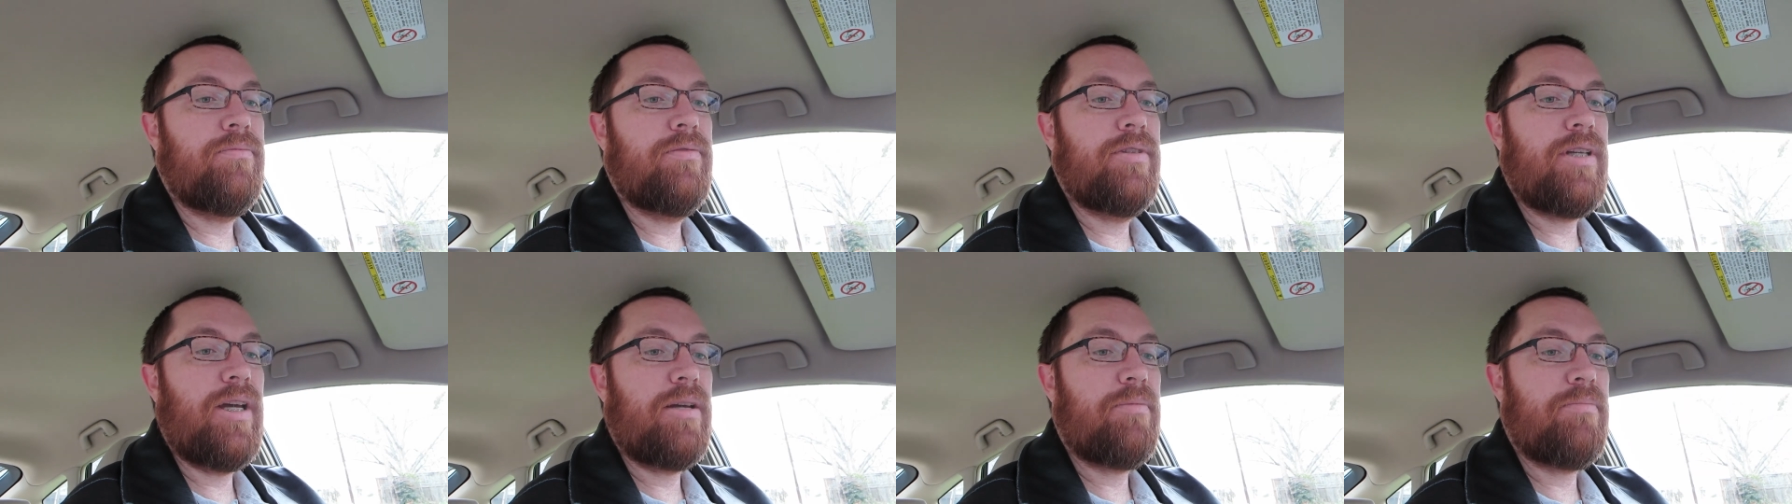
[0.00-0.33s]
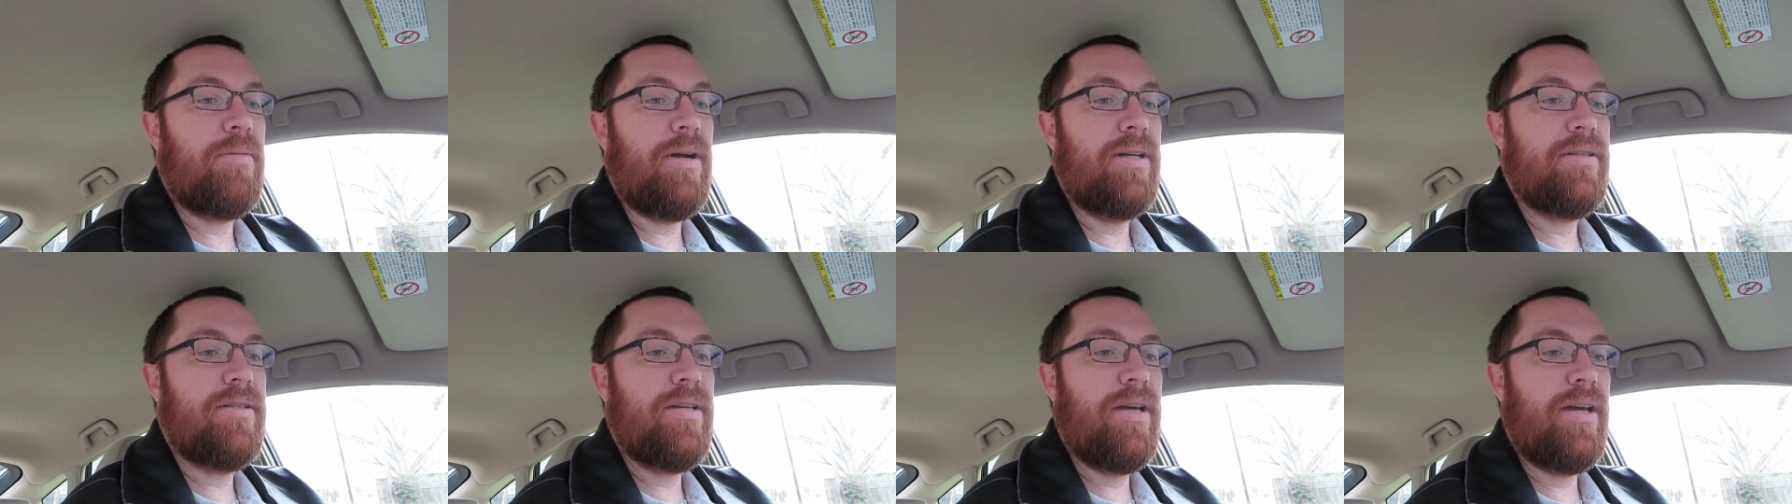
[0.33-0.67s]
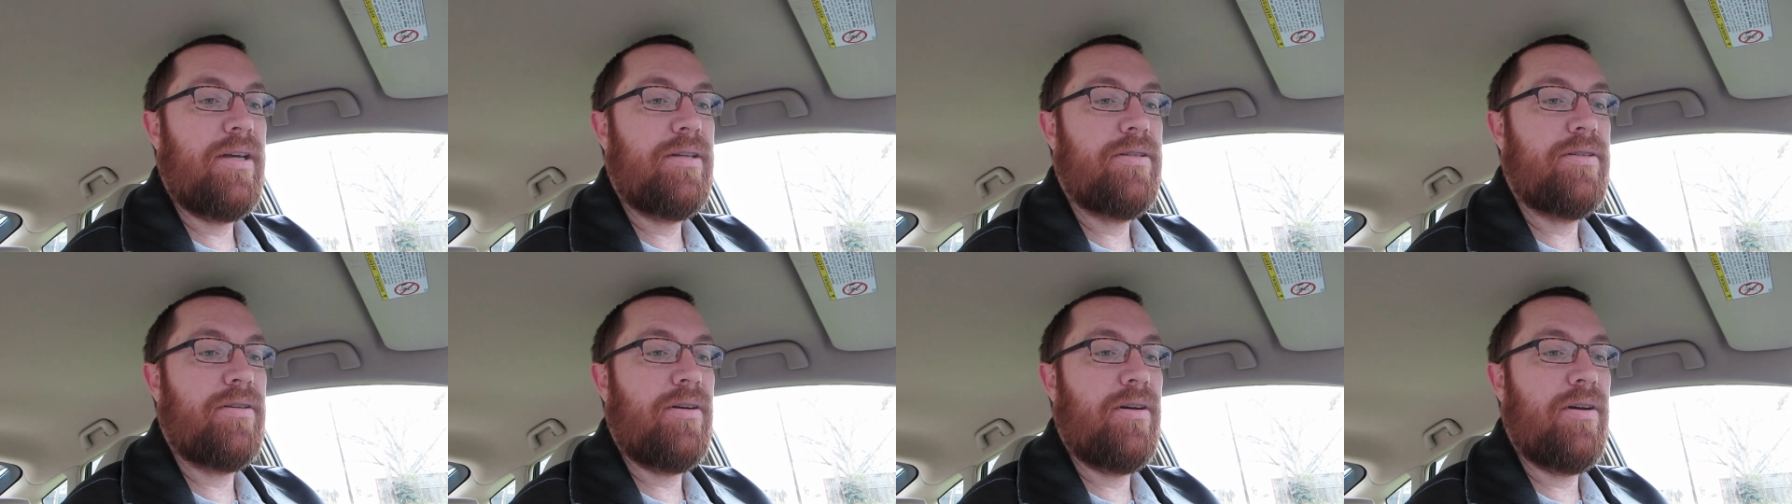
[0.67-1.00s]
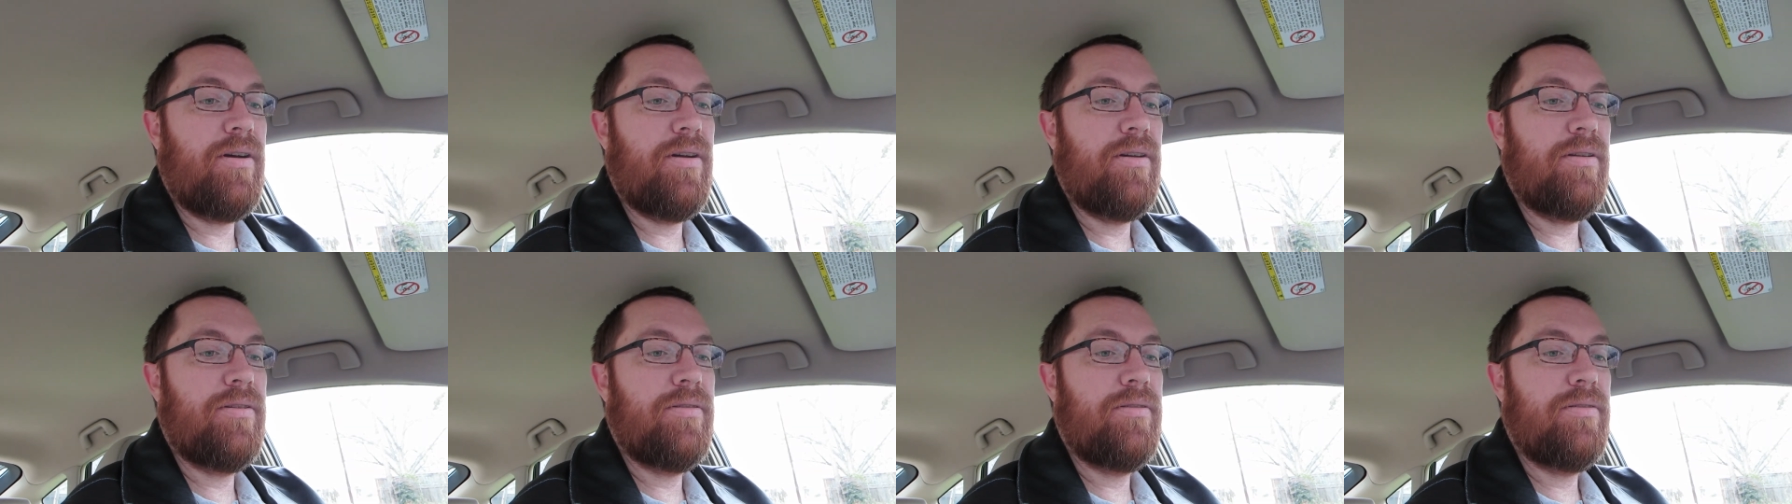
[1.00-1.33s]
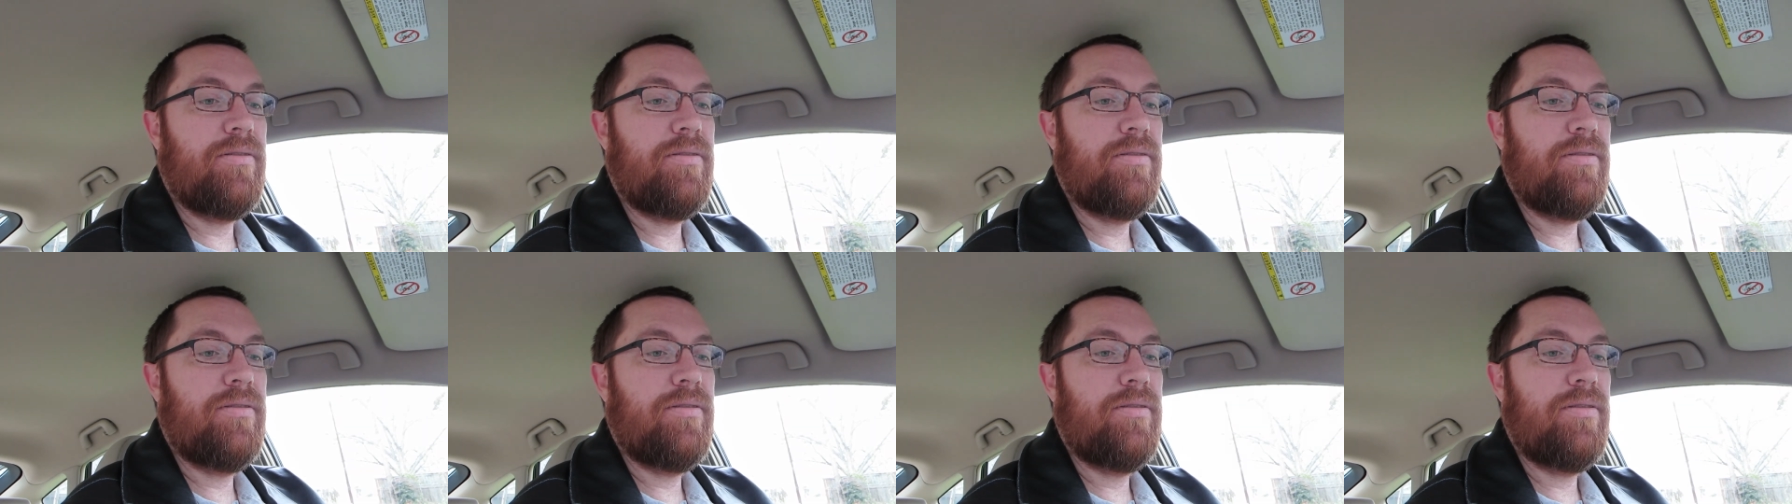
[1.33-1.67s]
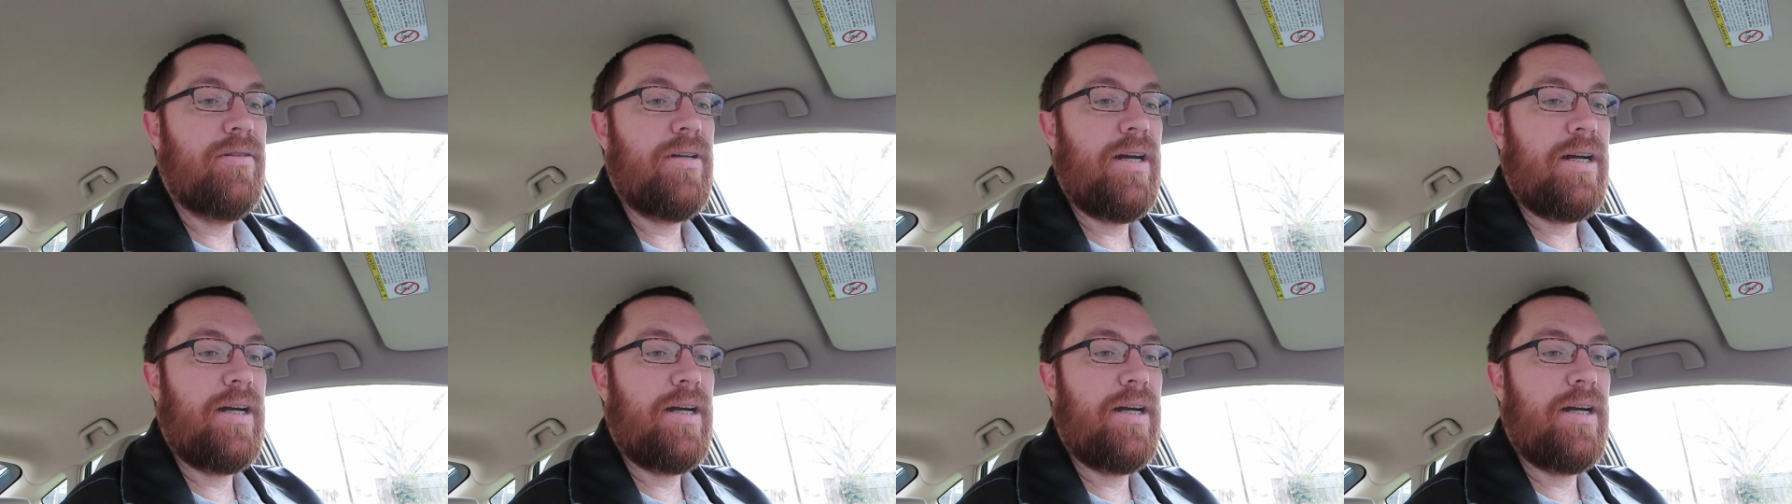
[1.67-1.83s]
take my test on,